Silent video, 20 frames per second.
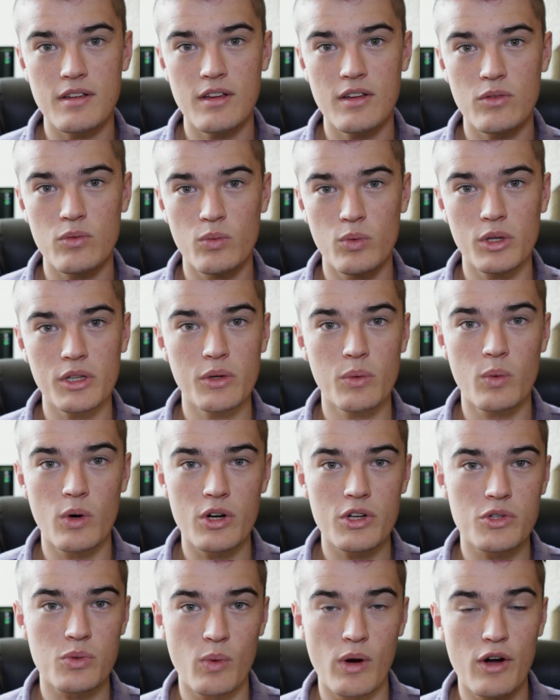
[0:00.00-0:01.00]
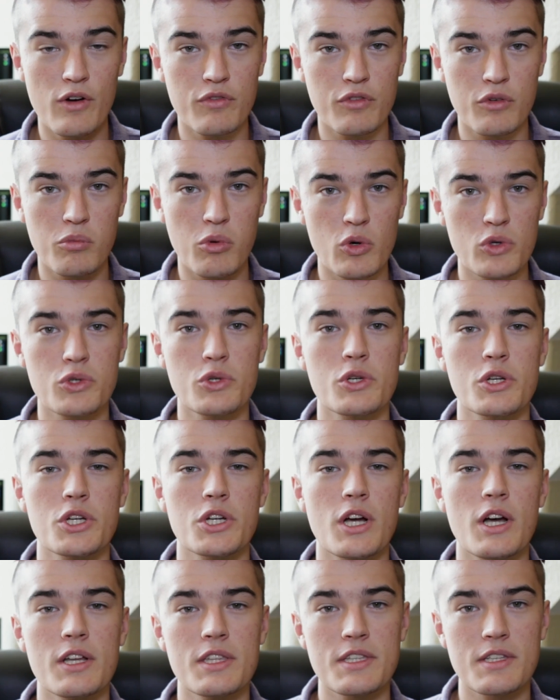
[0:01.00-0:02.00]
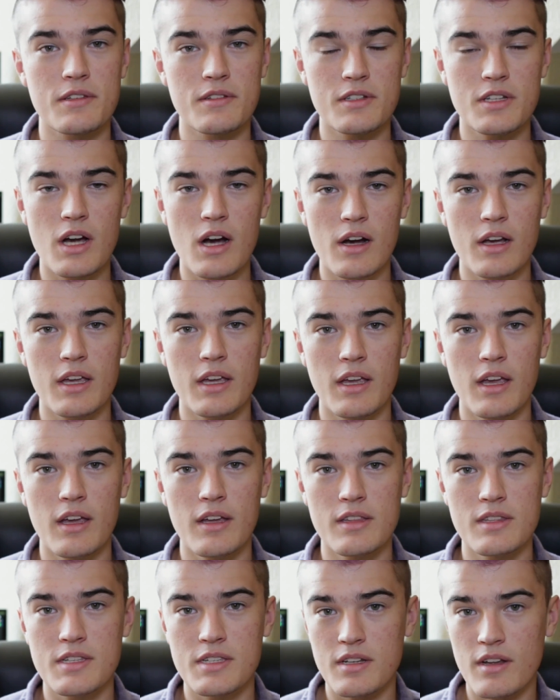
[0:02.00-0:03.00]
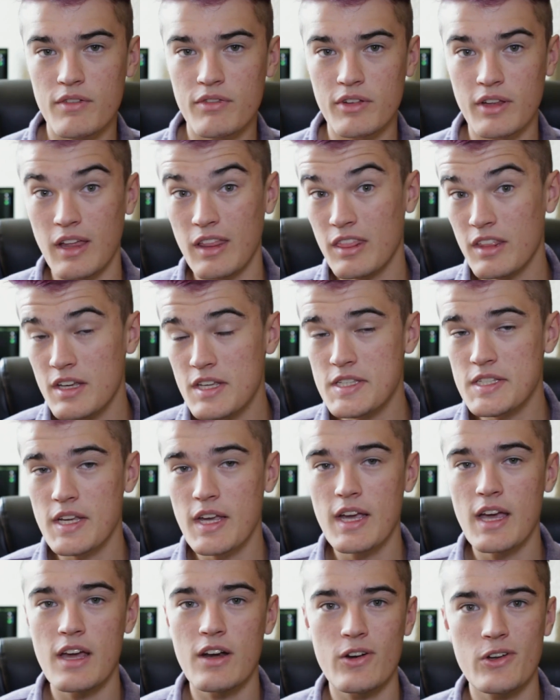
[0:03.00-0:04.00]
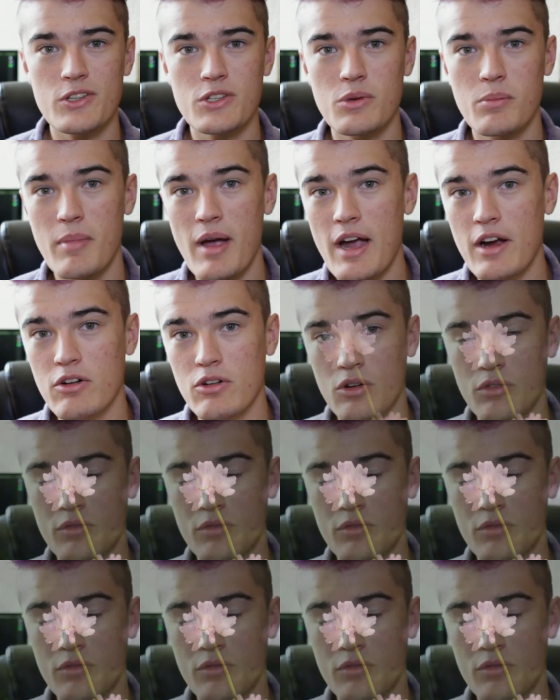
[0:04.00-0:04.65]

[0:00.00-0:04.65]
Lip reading: it really works well for portrait shots, talking head, stuff like this, and also macro